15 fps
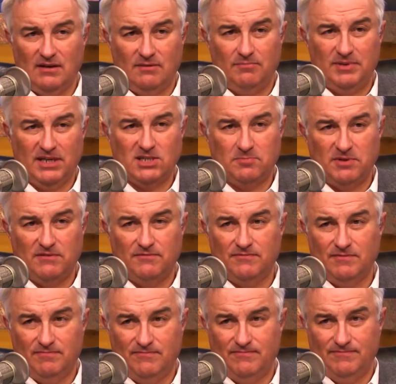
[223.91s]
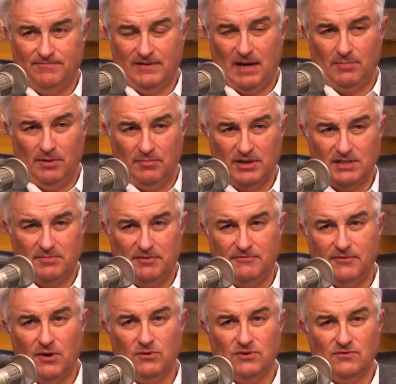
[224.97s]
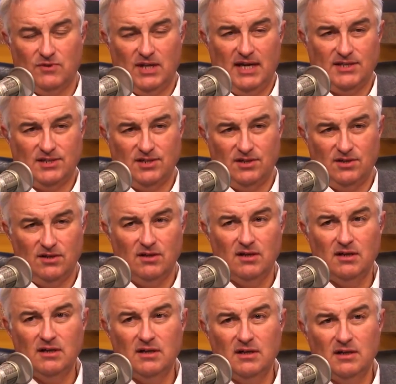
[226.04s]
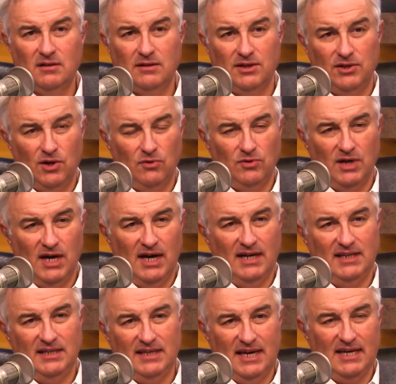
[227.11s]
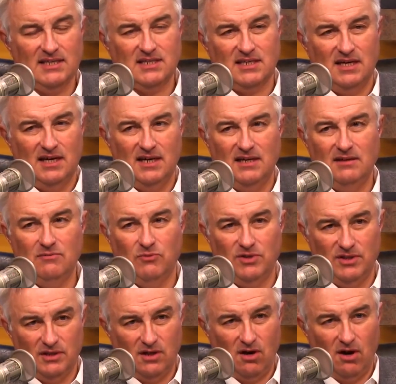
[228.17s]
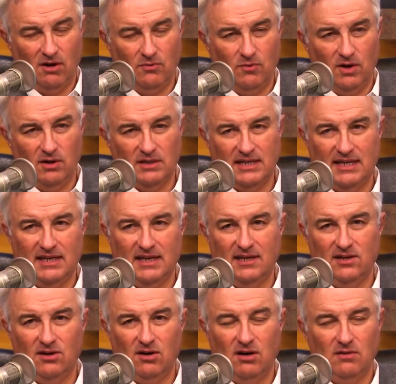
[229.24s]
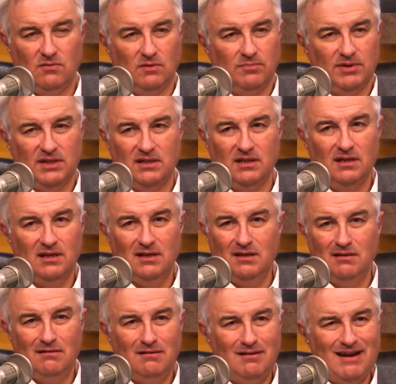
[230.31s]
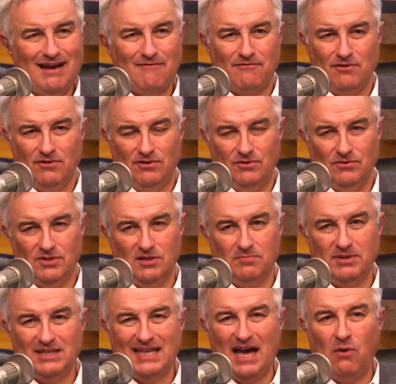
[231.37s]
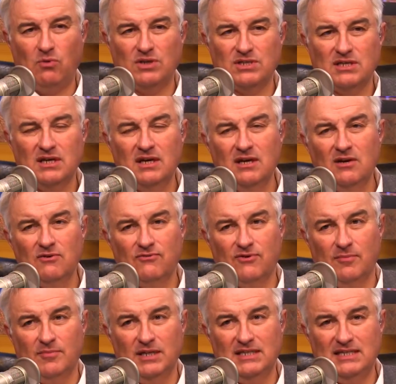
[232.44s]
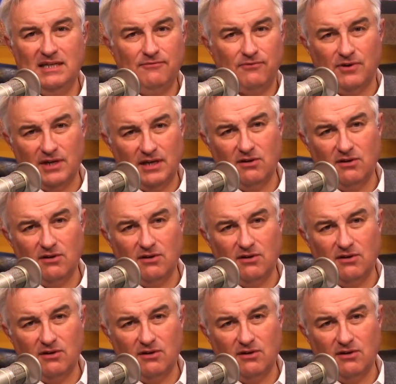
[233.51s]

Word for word: a Bixby, couple of Bixby phones for the last year, the Note 9 and the S9 with the hardware dedicated hardware button. Never used it, but that was from a different